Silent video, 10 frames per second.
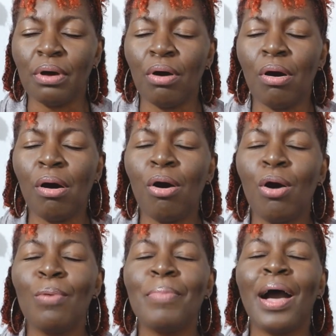
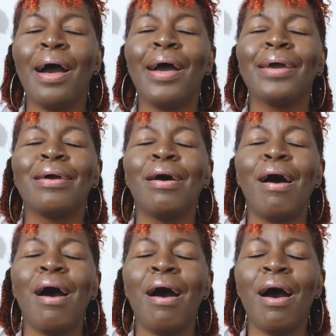Oh my
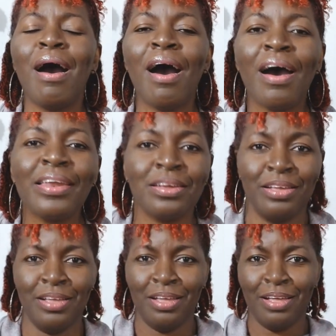God!
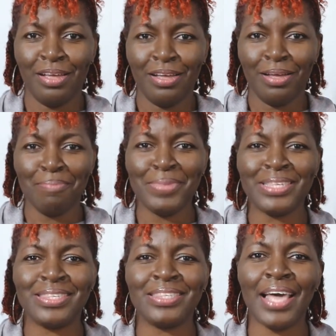Me
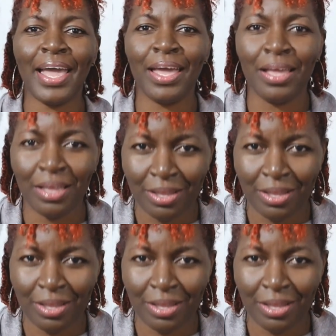say,